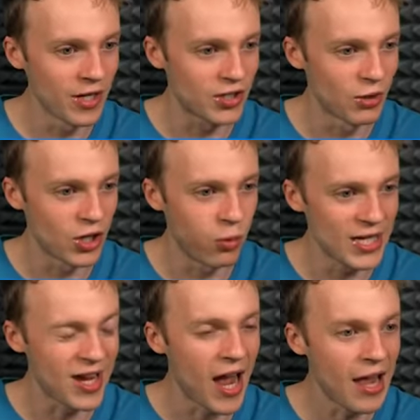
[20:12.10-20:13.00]
I'm gonna do a
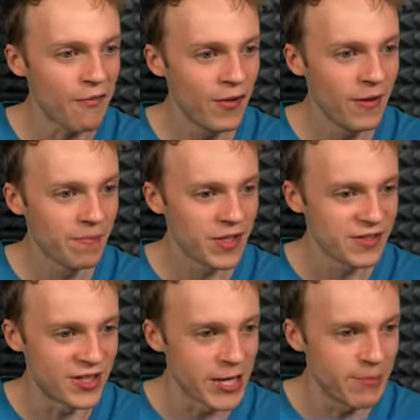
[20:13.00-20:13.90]
quick dive.
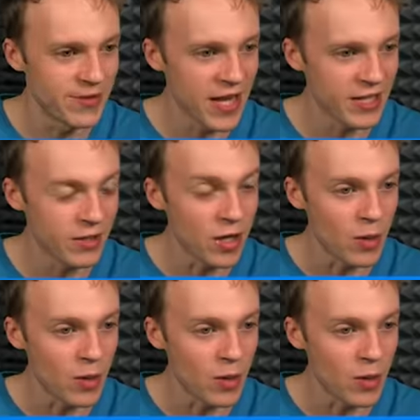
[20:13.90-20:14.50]
As deep as I can